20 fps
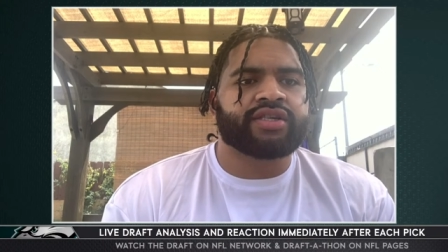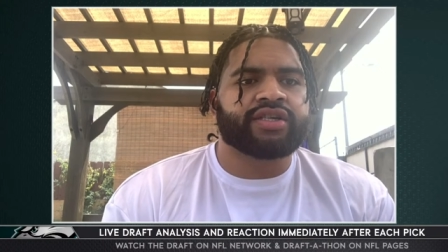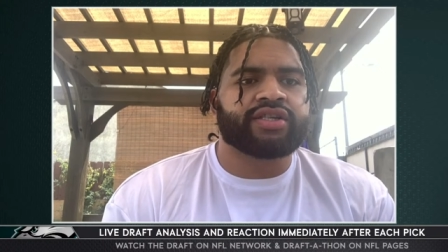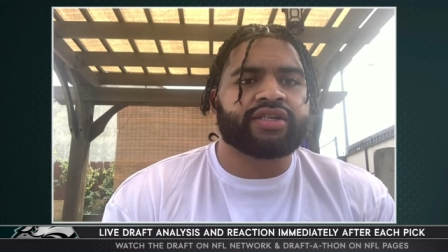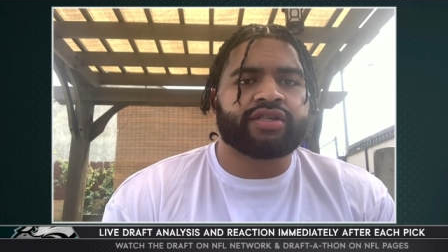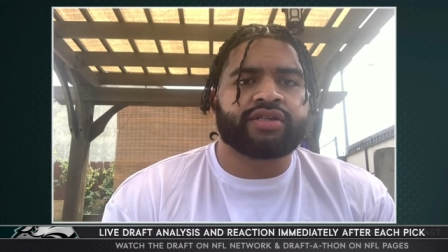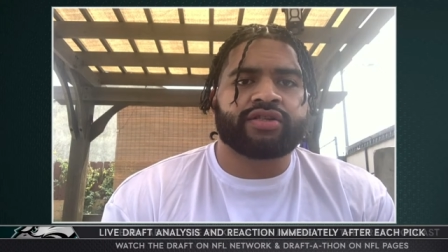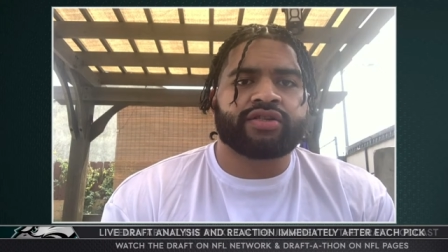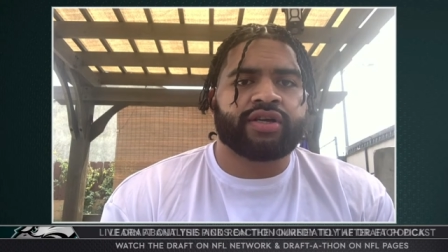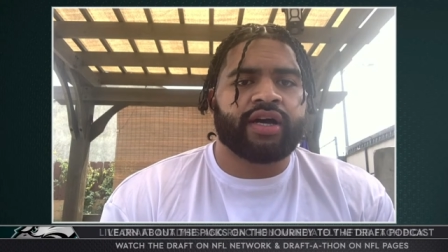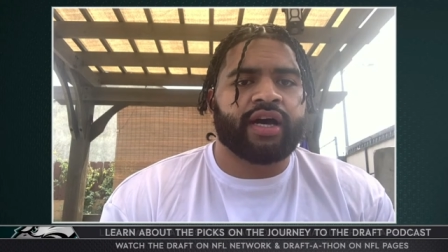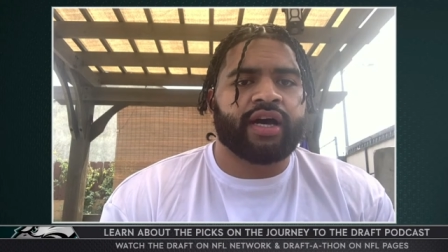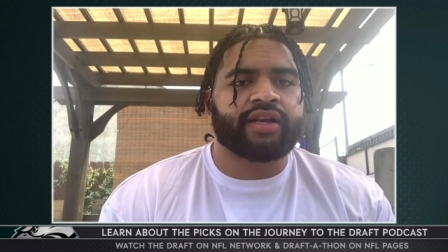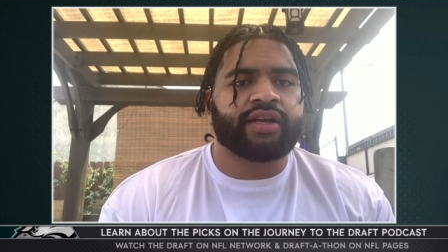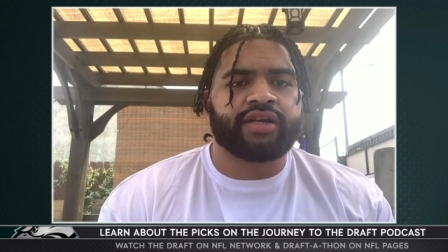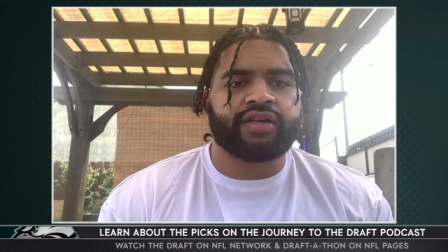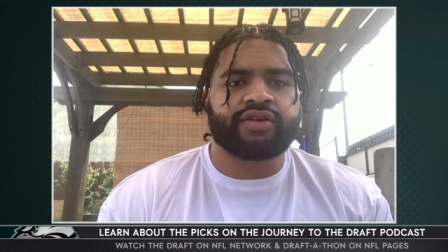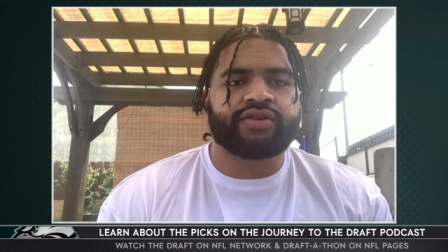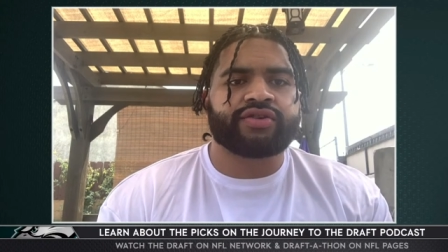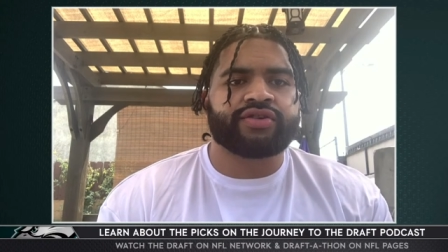just how
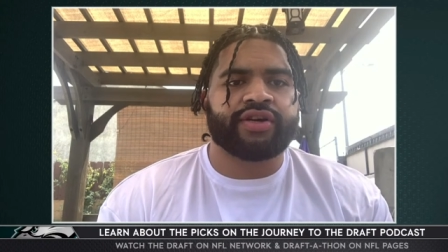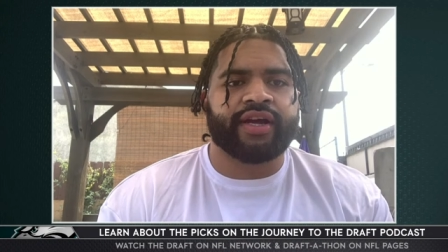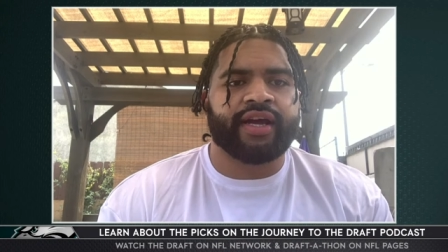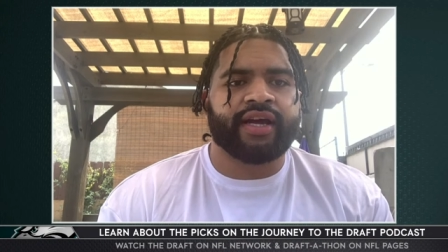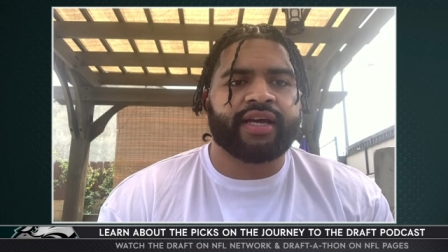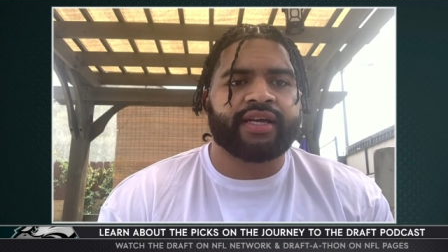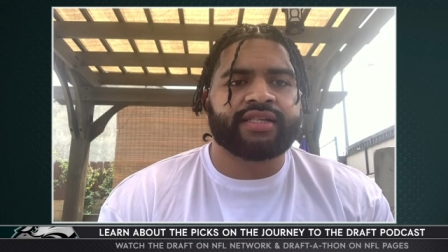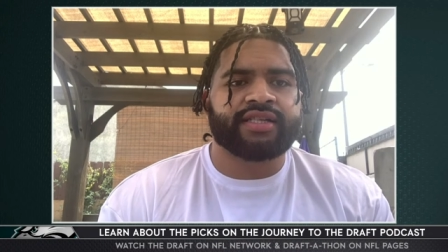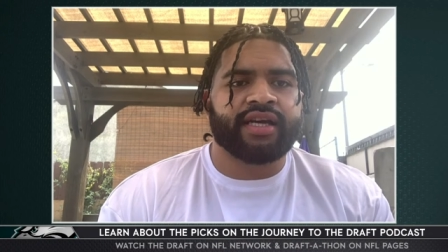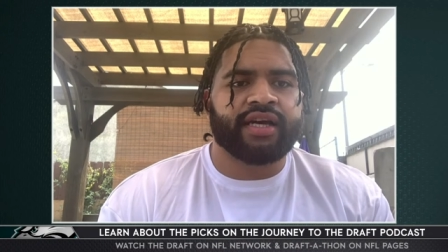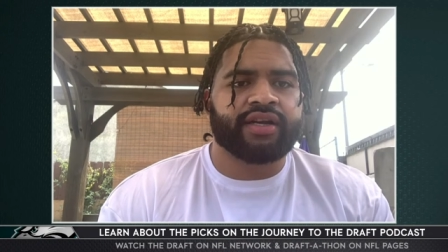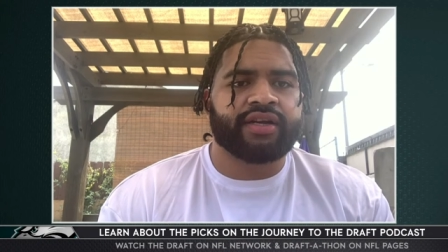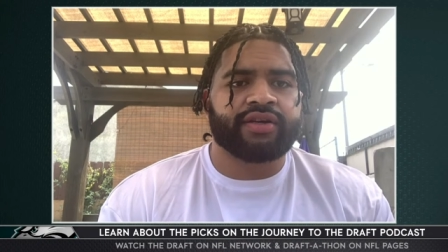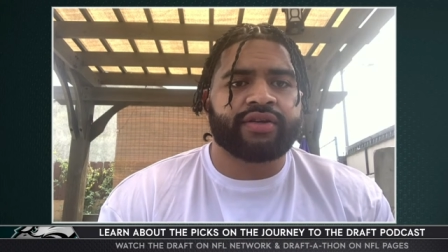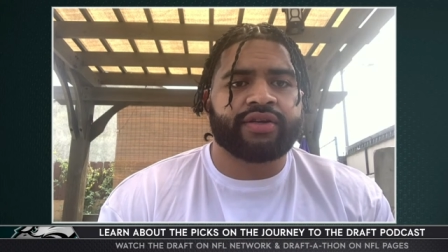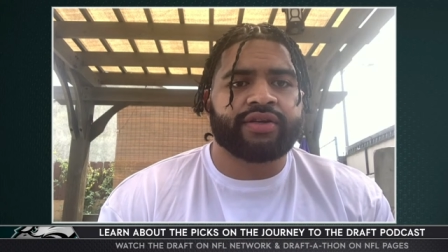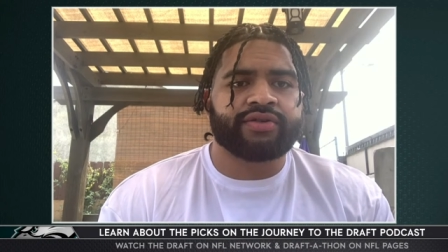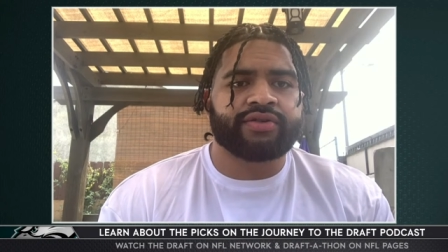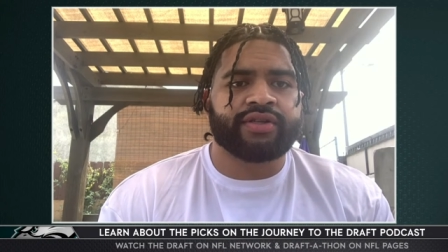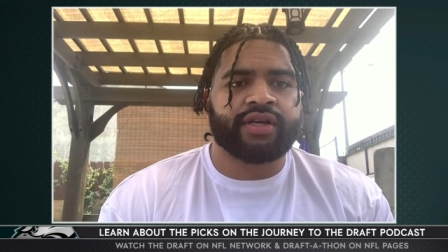to use your hands, how to
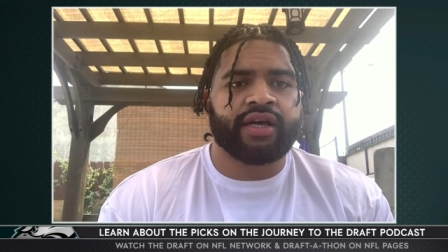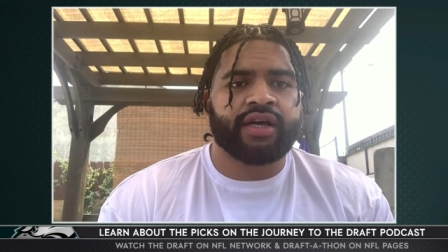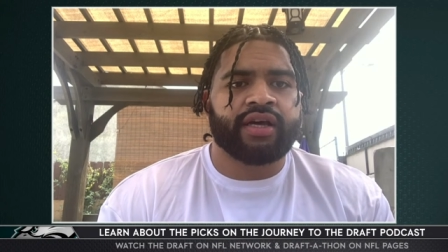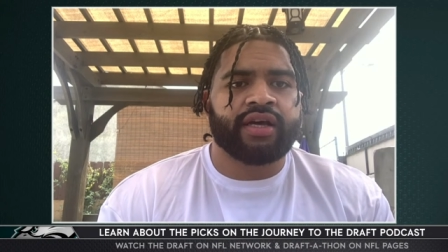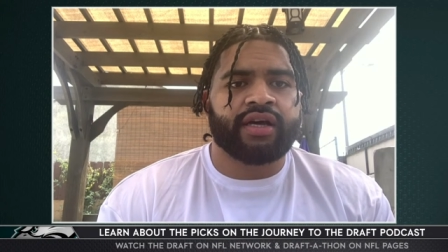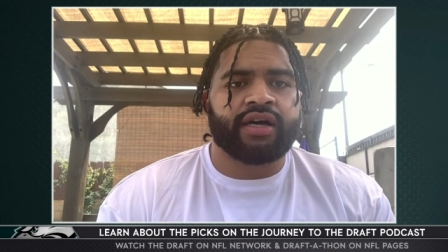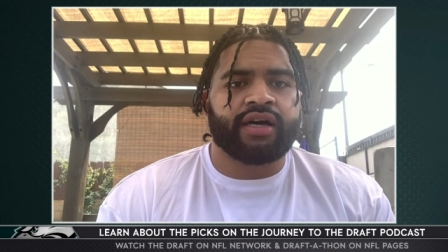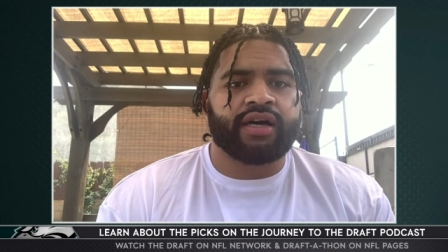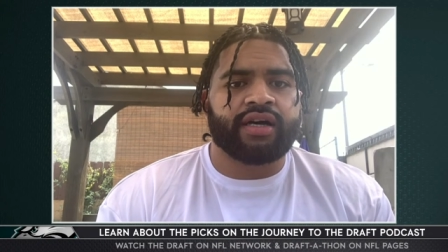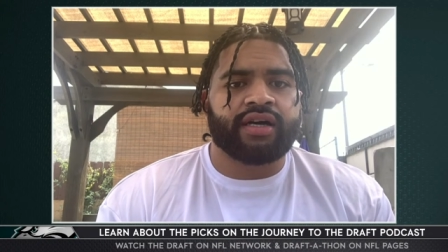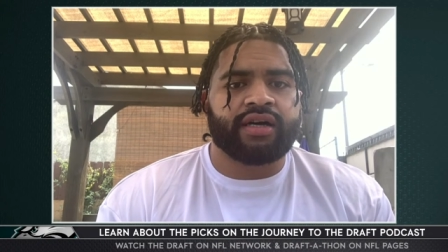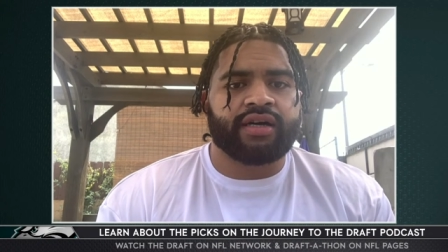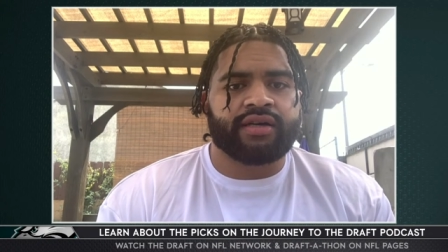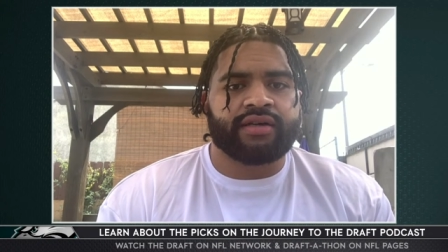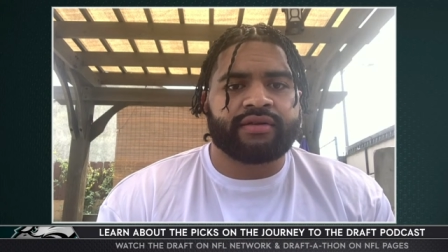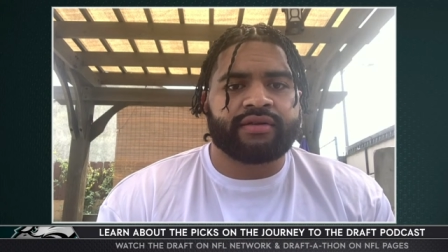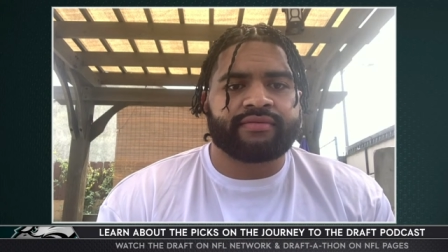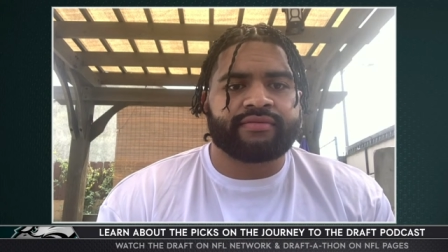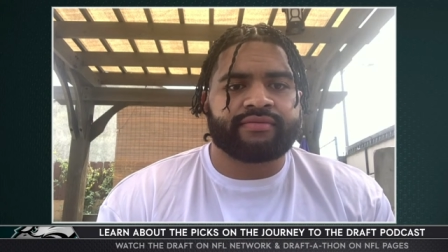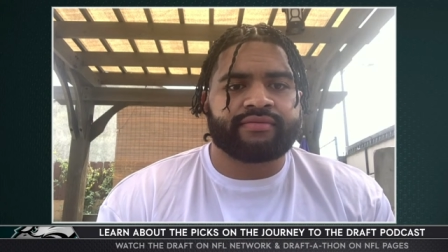use
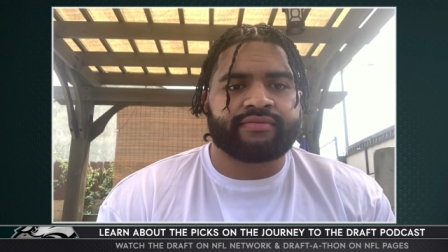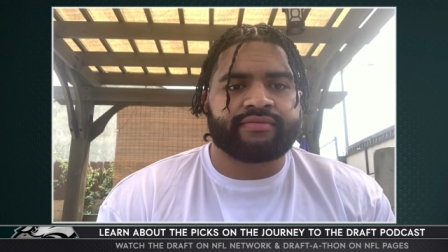Uh,